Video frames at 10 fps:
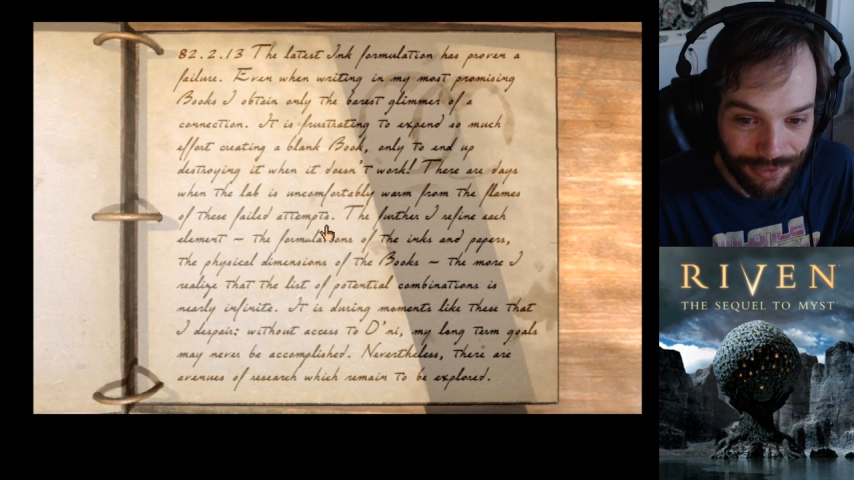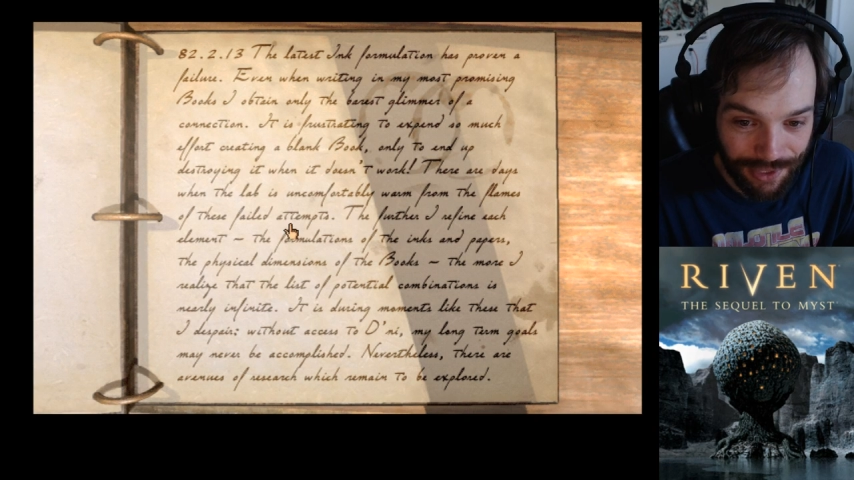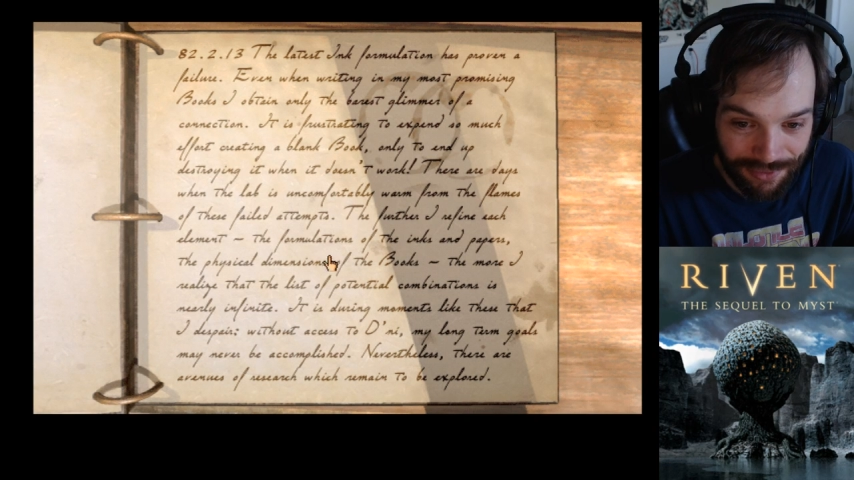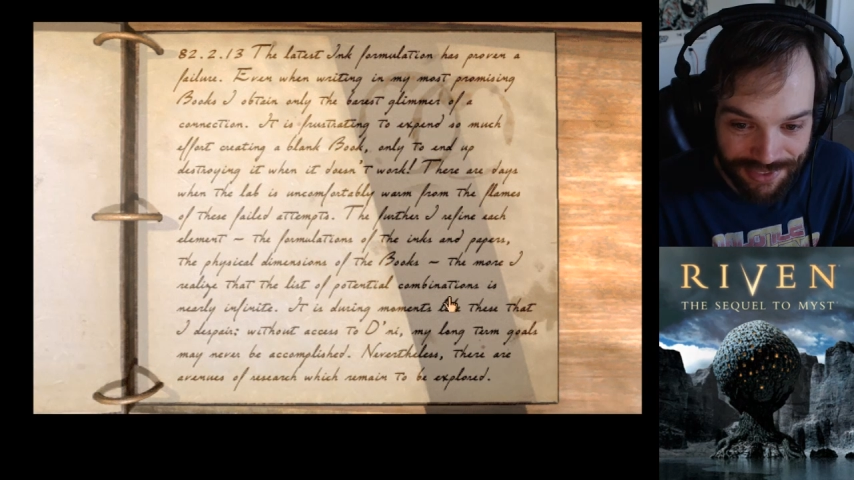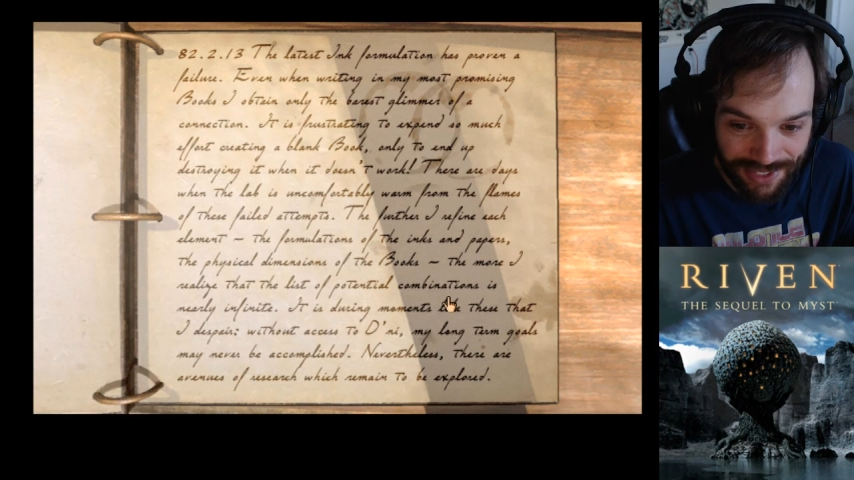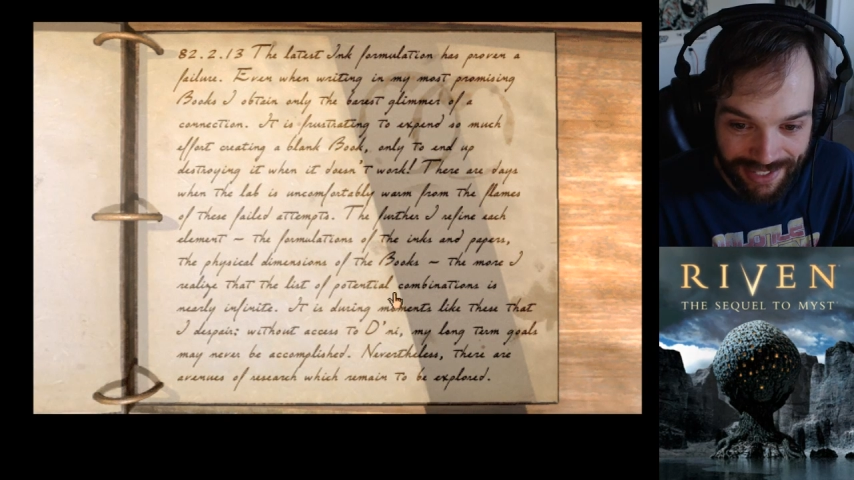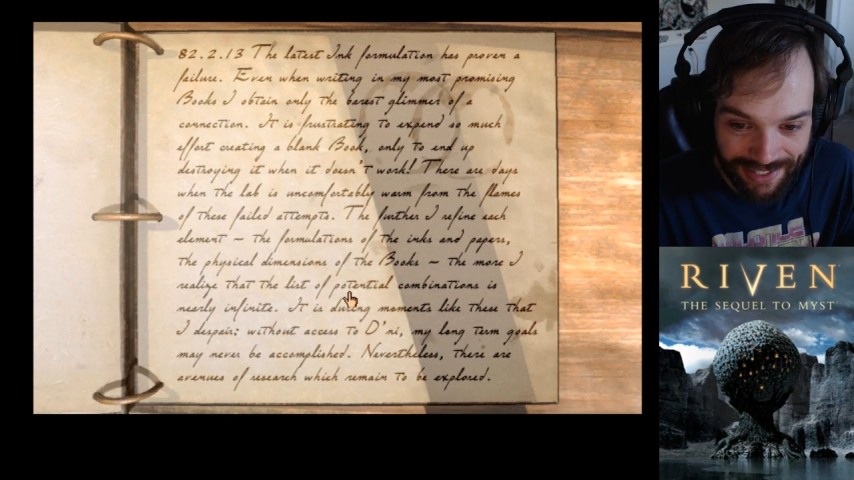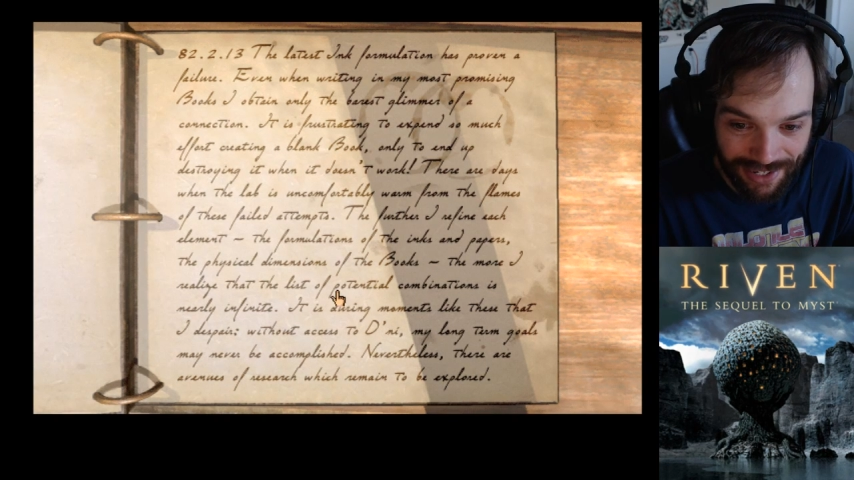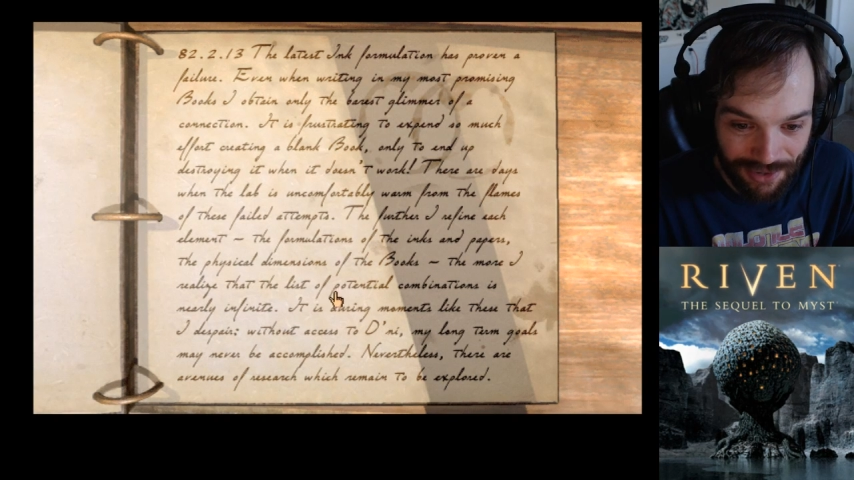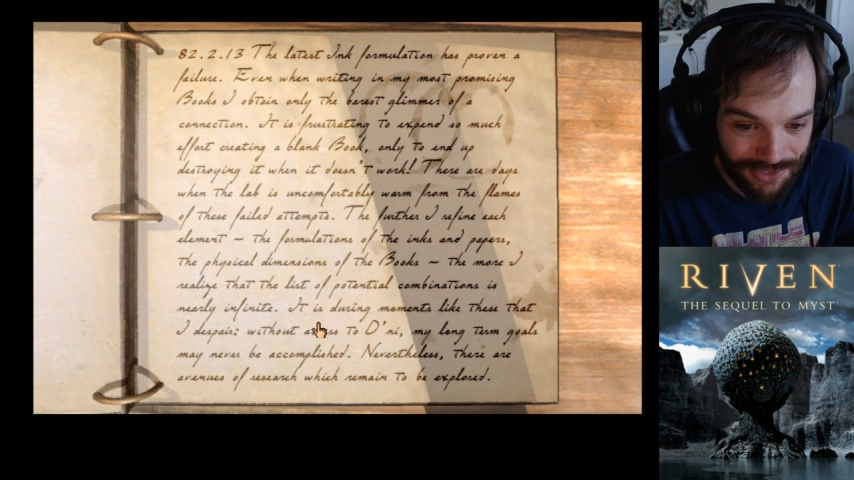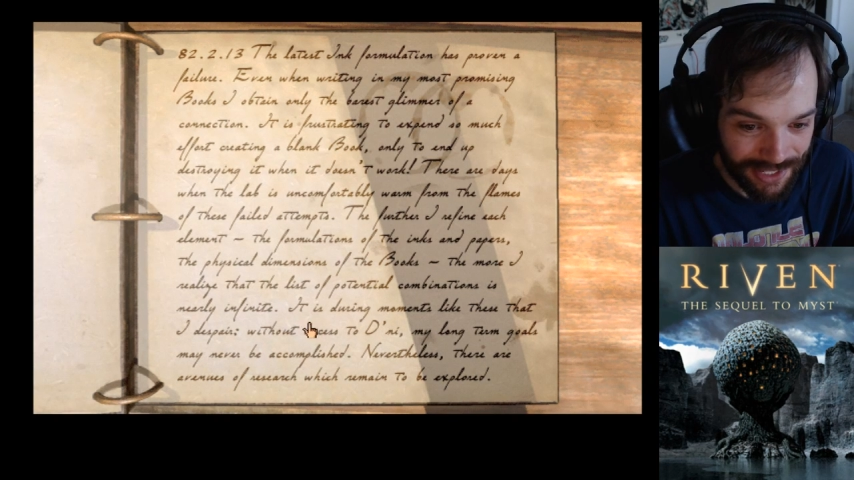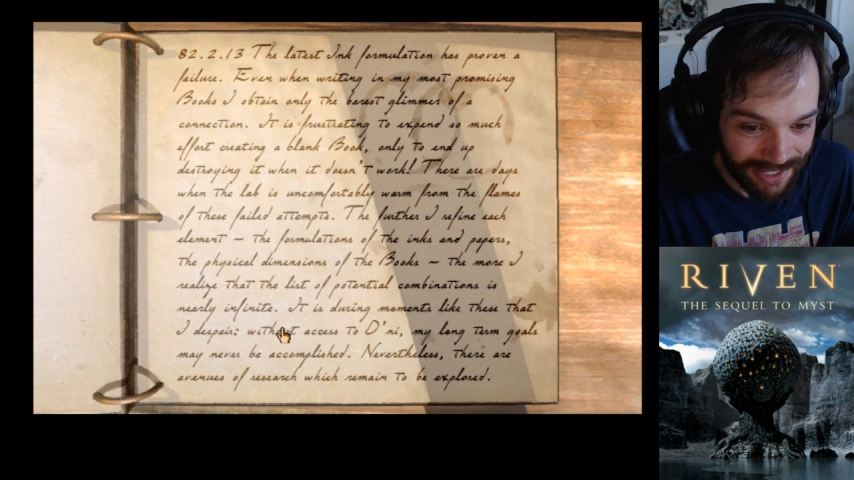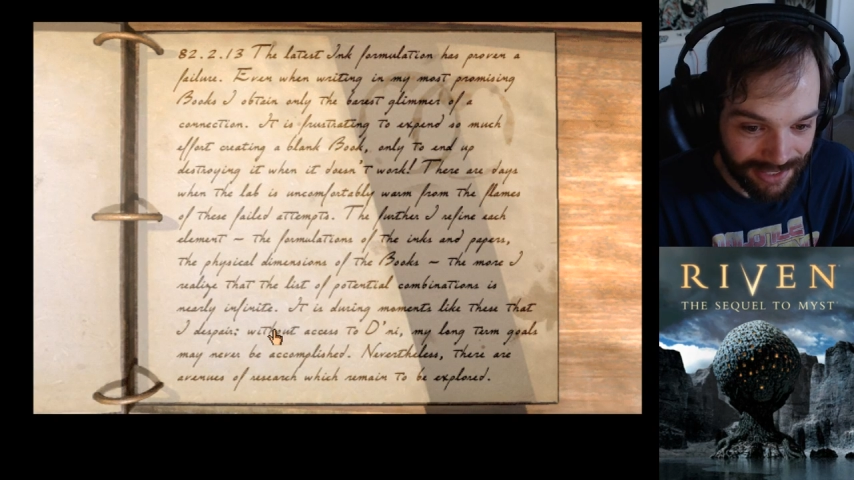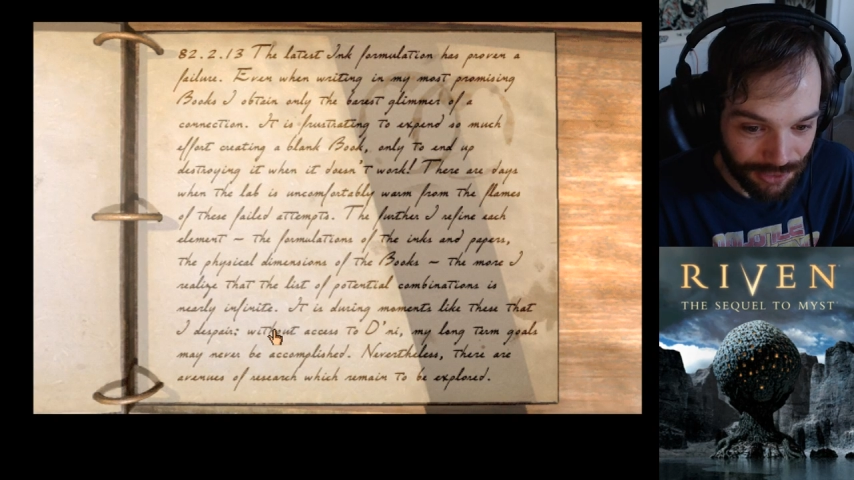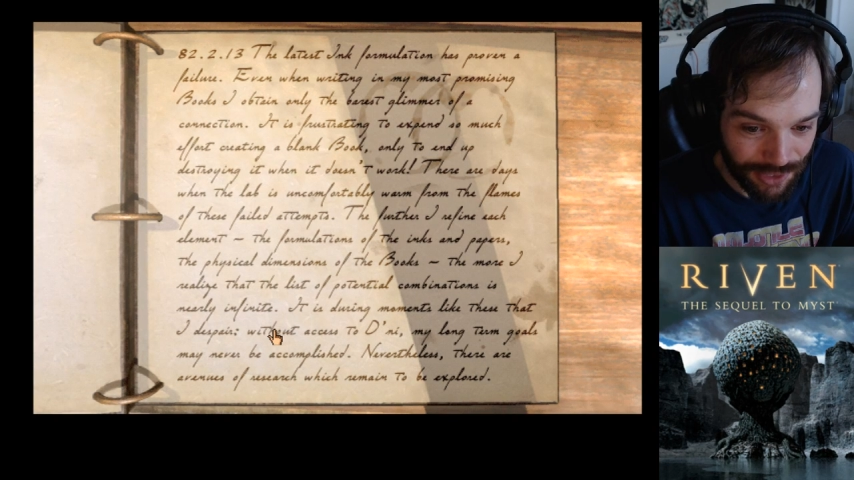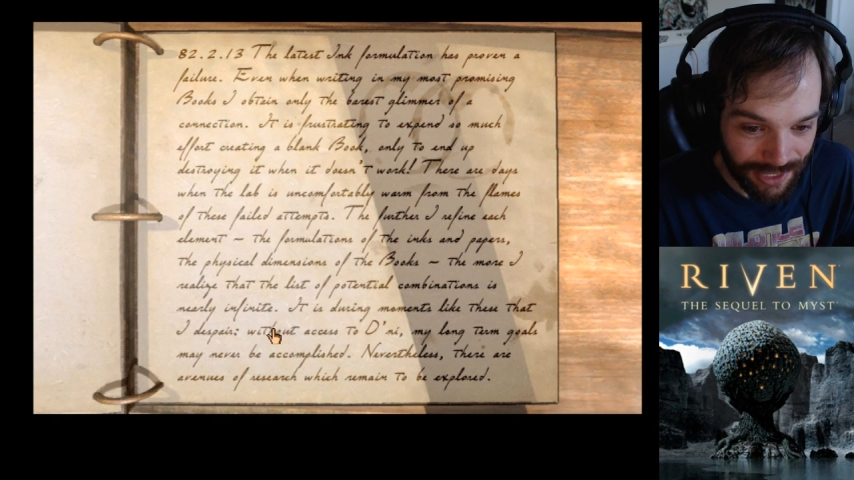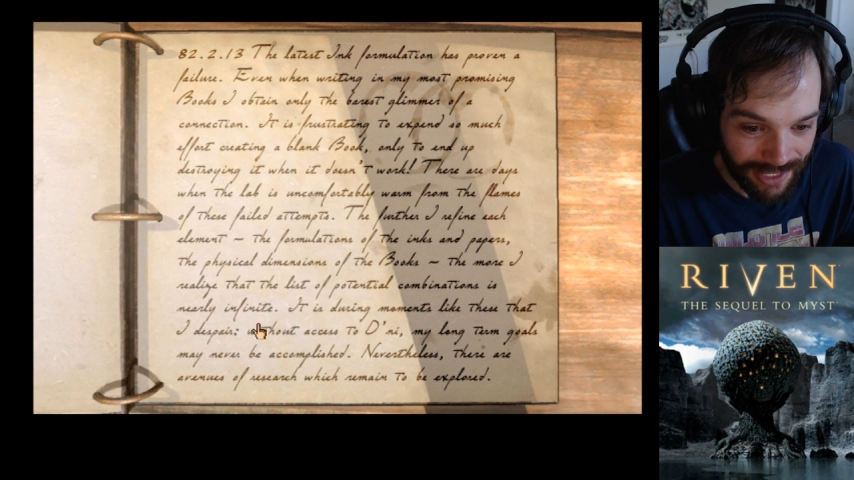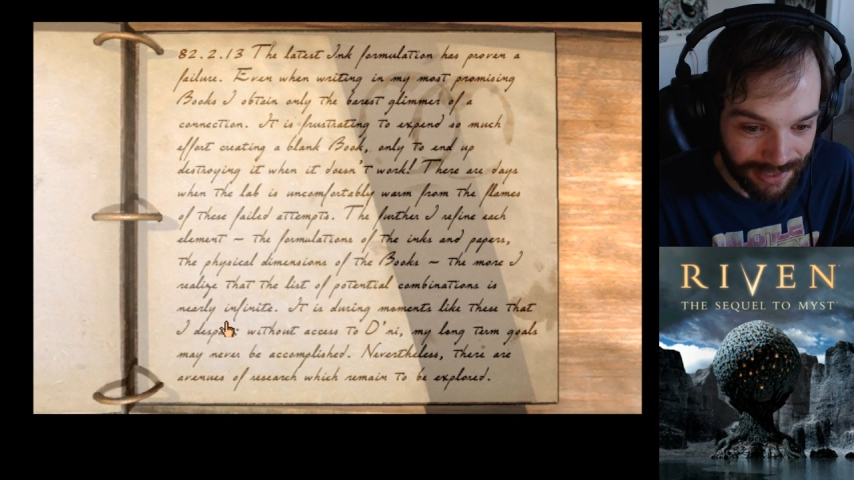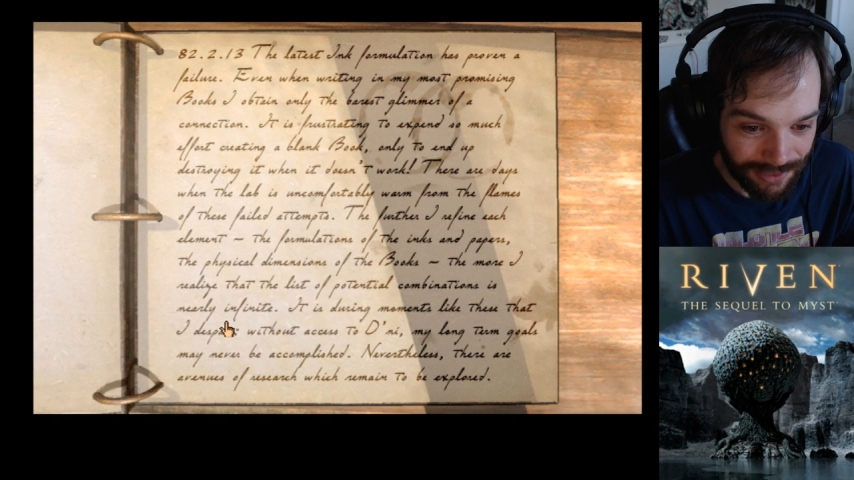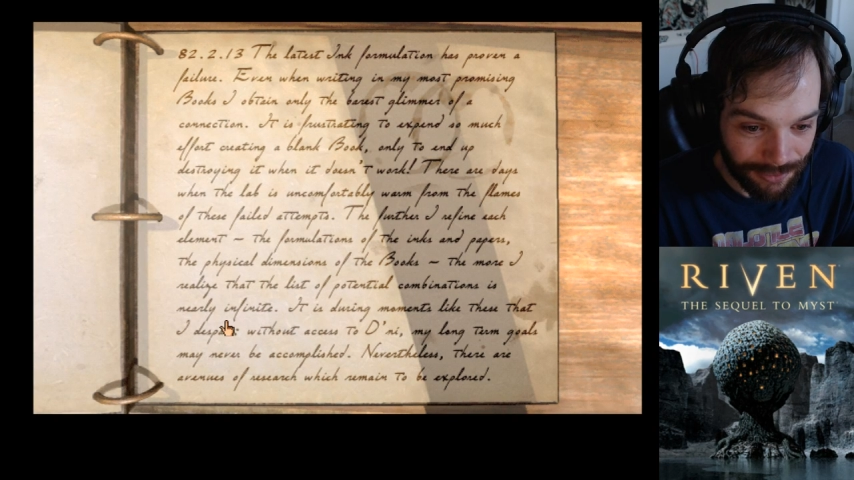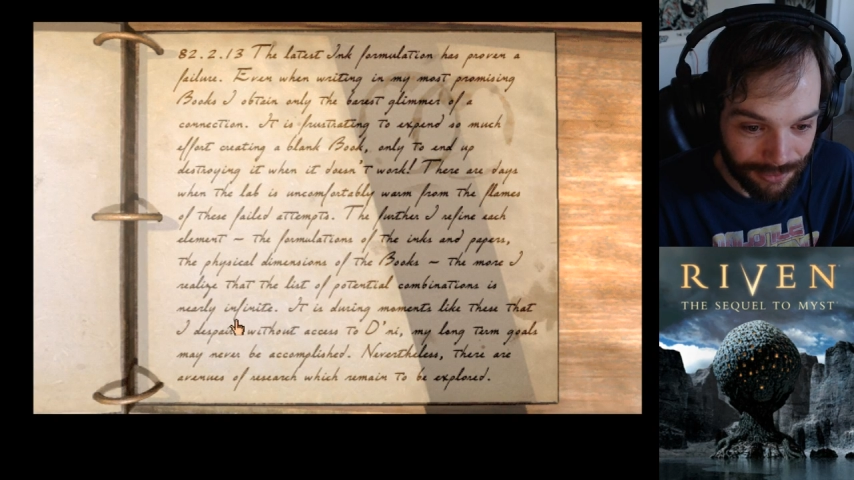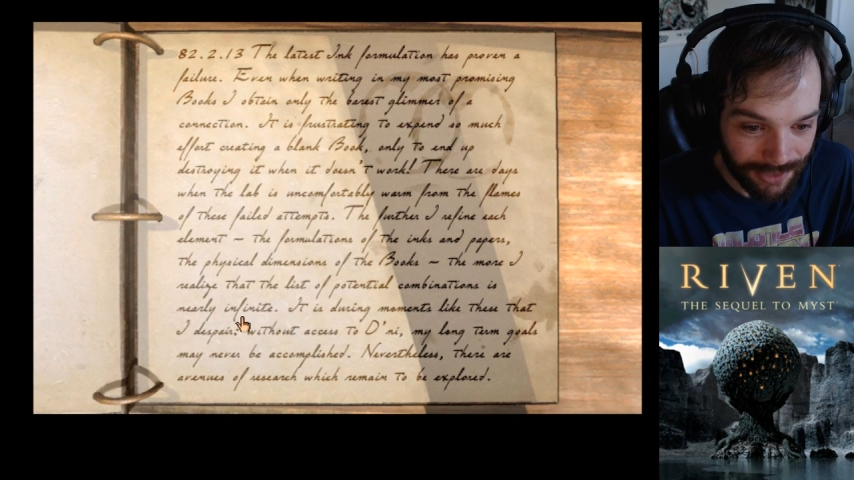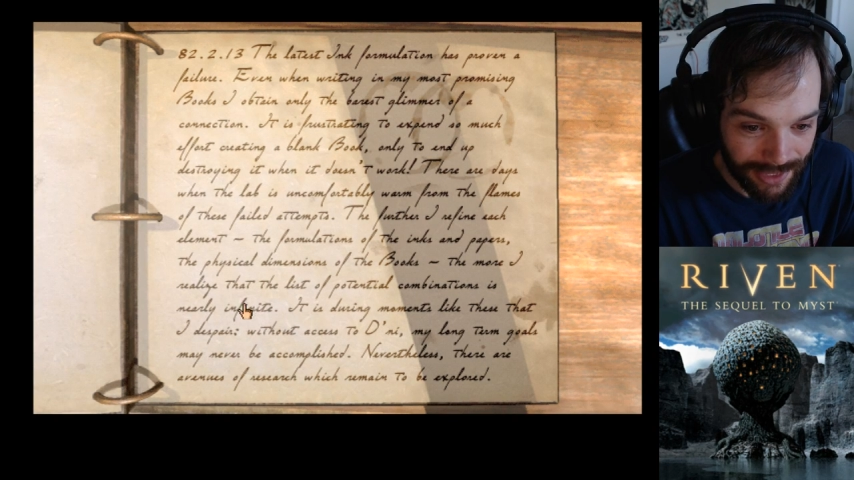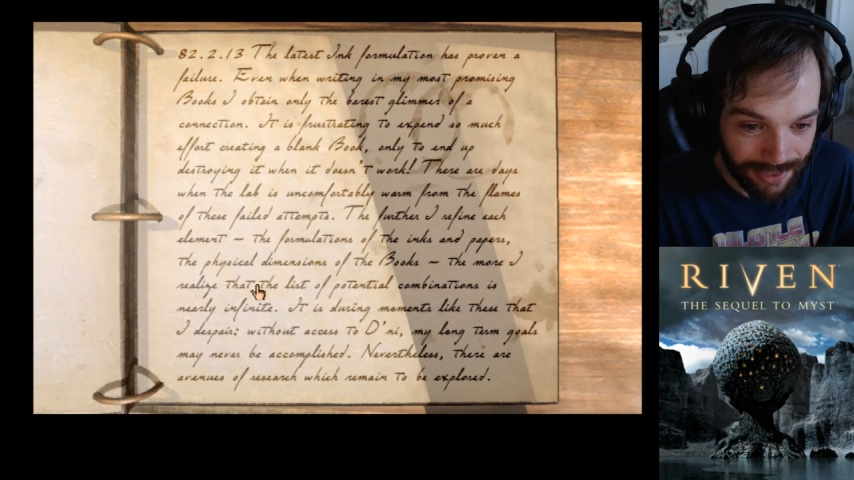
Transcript: I was like, I was like looking at it, going like,